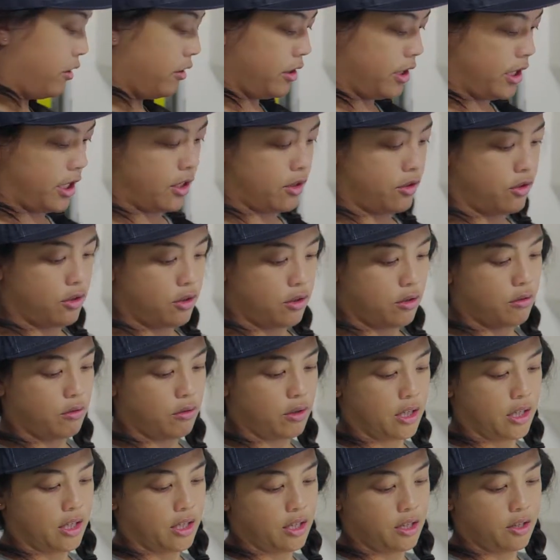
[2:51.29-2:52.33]
need too
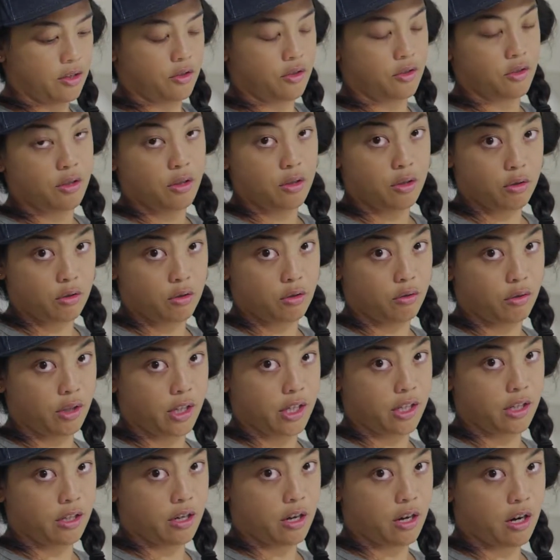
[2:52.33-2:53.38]
is
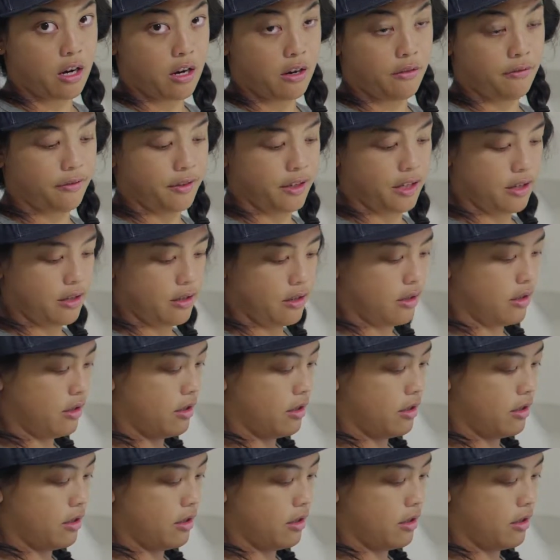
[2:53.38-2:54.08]
green coffee.